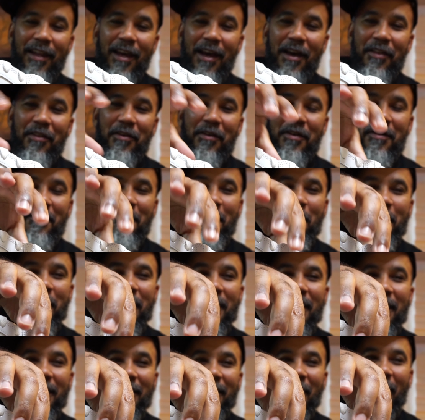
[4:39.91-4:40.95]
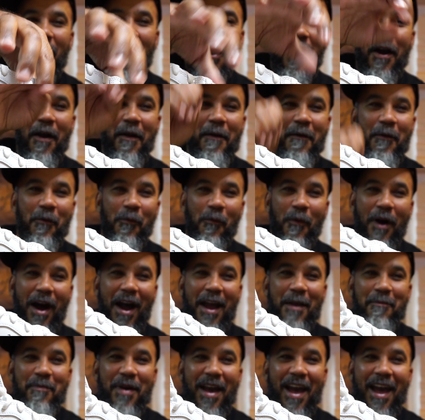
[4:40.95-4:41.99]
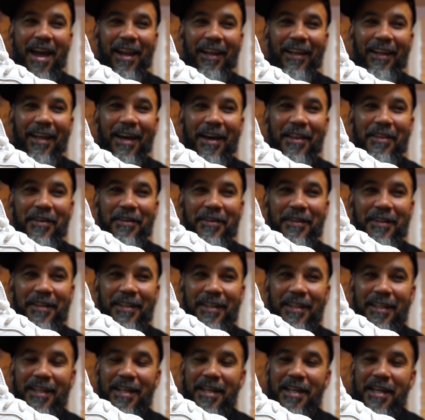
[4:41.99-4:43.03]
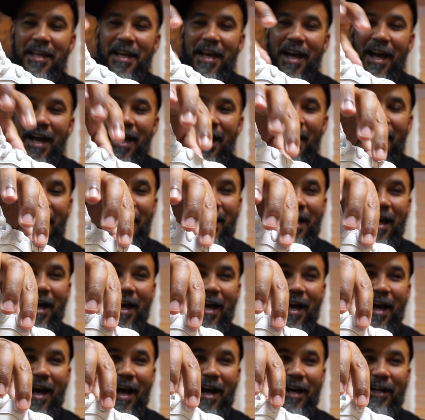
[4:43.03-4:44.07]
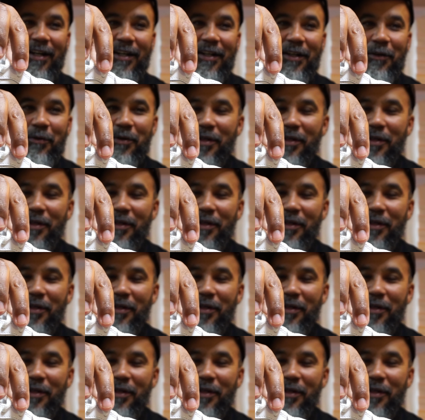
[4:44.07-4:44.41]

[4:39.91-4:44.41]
leather, mud guard, white patent leather. Uh,